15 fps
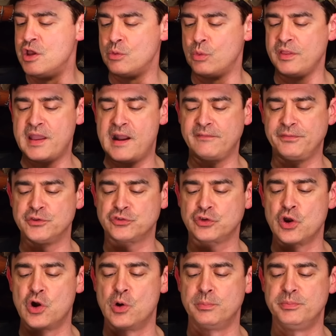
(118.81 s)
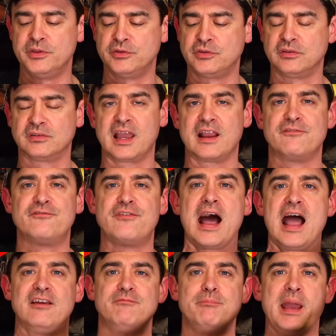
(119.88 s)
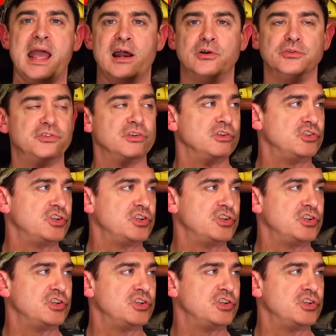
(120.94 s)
Without the scope, this is like five pounds and